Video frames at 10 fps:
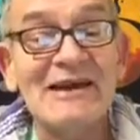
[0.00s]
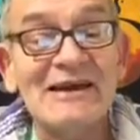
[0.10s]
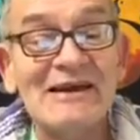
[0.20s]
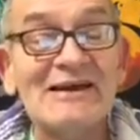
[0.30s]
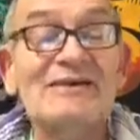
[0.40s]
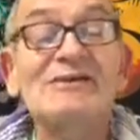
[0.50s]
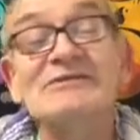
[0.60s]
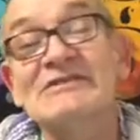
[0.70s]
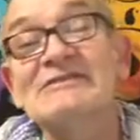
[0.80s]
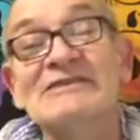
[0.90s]
Of
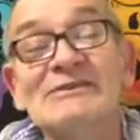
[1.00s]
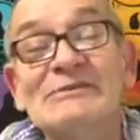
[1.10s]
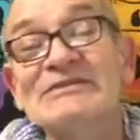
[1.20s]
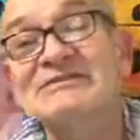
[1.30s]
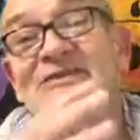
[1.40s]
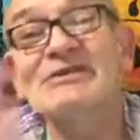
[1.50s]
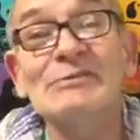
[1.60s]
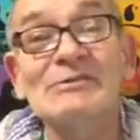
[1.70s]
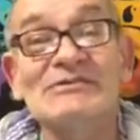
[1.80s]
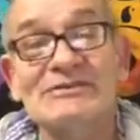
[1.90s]
course it's going to be sun
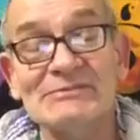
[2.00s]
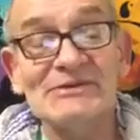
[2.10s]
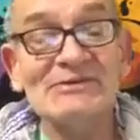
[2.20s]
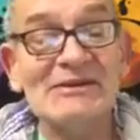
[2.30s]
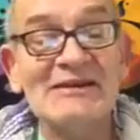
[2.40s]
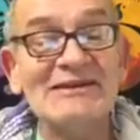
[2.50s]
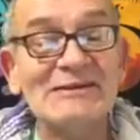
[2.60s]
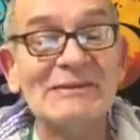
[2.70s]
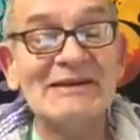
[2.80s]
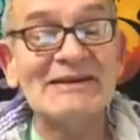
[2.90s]
opposite moon a little
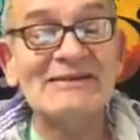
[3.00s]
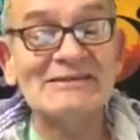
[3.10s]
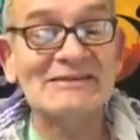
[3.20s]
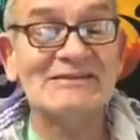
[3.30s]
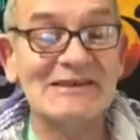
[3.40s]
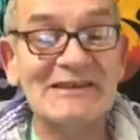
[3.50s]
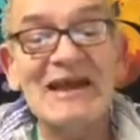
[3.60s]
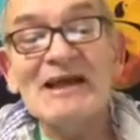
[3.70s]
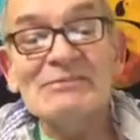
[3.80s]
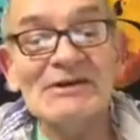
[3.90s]
bit later today,
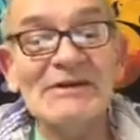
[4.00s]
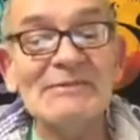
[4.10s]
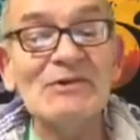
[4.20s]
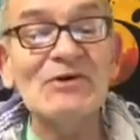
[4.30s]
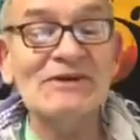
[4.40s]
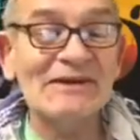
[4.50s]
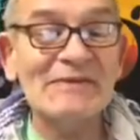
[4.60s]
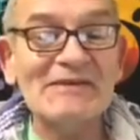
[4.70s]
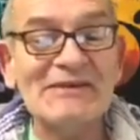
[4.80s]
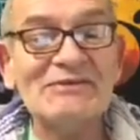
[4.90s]
but in the morning
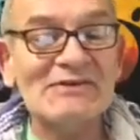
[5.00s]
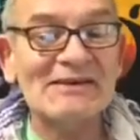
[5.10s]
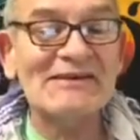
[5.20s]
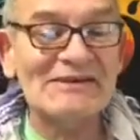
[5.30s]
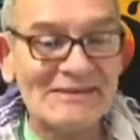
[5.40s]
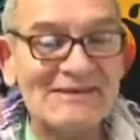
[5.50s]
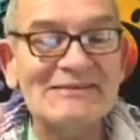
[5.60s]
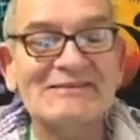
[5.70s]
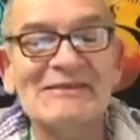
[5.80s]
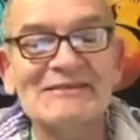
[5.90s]
in the UK at
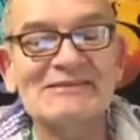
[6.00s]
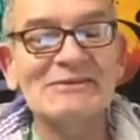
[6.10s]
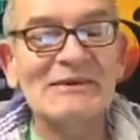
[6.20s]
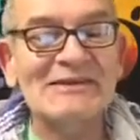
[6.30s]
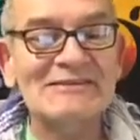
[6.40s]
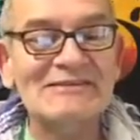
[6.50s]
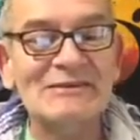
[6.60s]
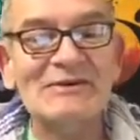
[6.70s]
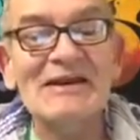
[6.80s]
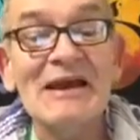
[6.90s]
least, that's the way it's
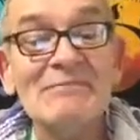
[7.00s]
going.